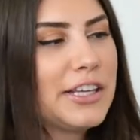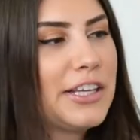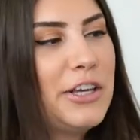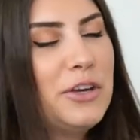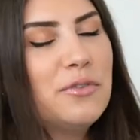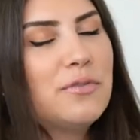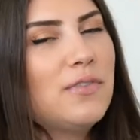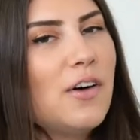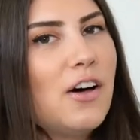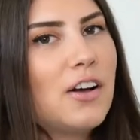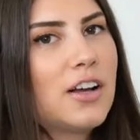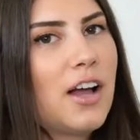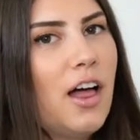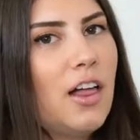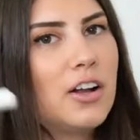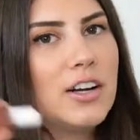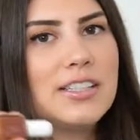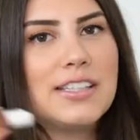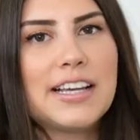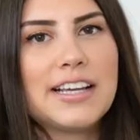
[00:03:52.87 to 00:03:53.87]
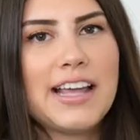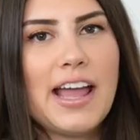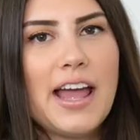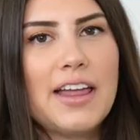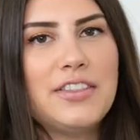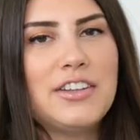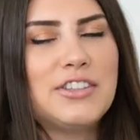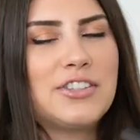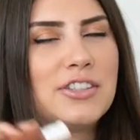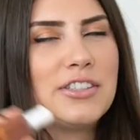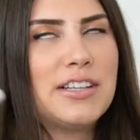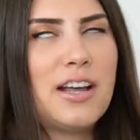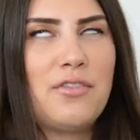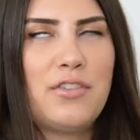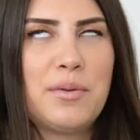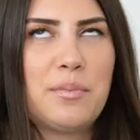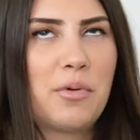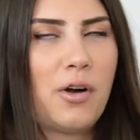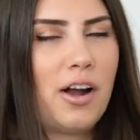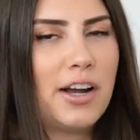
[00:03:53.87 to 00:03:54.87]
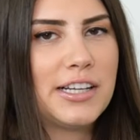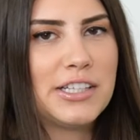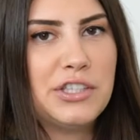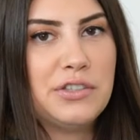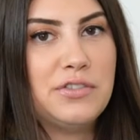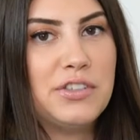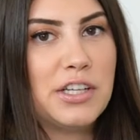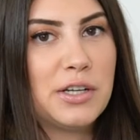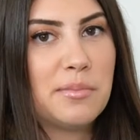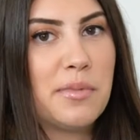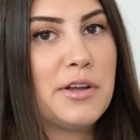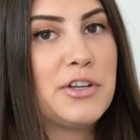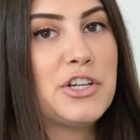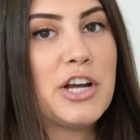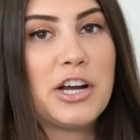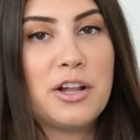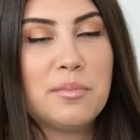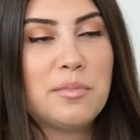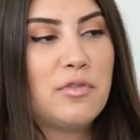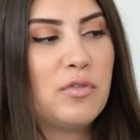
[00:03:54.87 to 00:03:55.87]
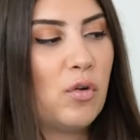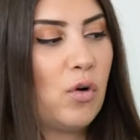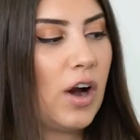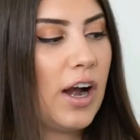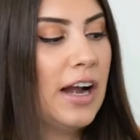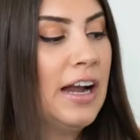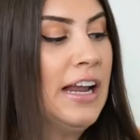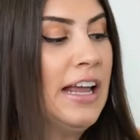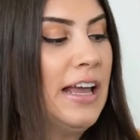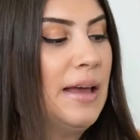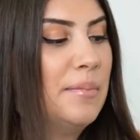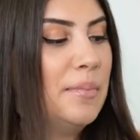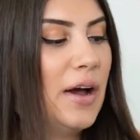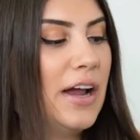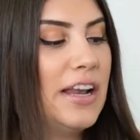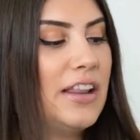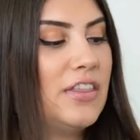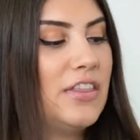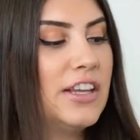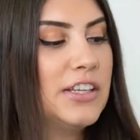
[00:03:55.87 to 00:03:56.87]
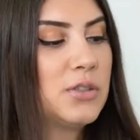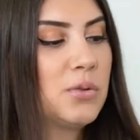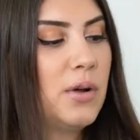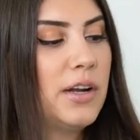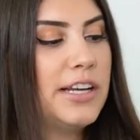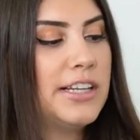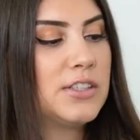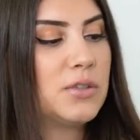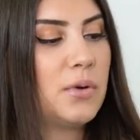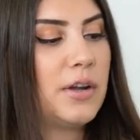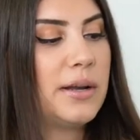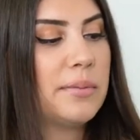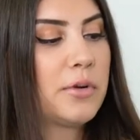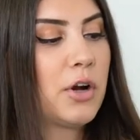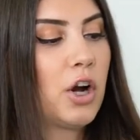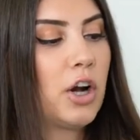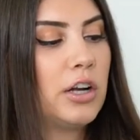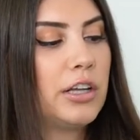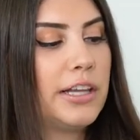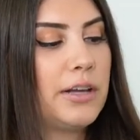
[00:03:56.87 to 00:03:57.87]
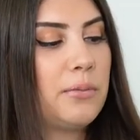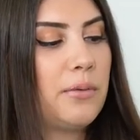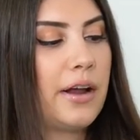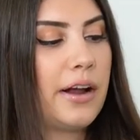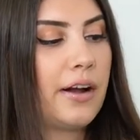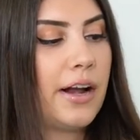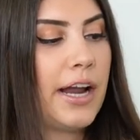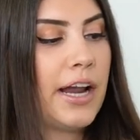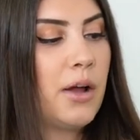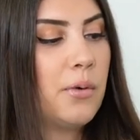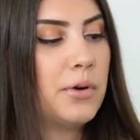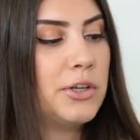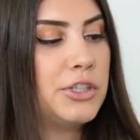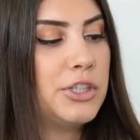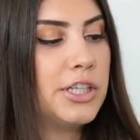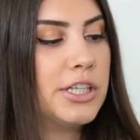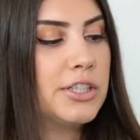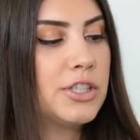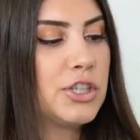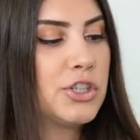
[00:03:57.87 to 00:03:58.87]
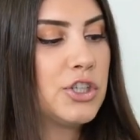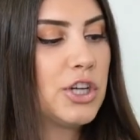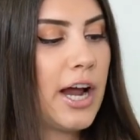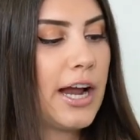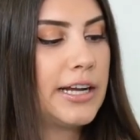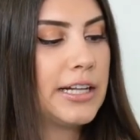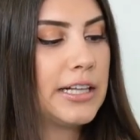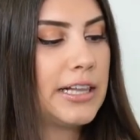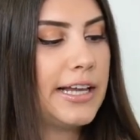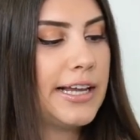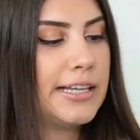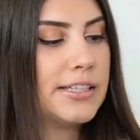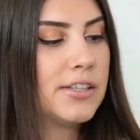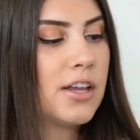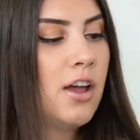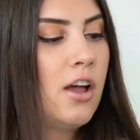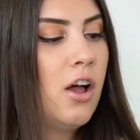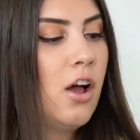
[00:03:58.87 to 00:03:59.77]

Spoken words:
cute fall colors. Again, these are definitely products you've seen on my channel before, but this one is one I'm currently wearing, which is Chine Glaze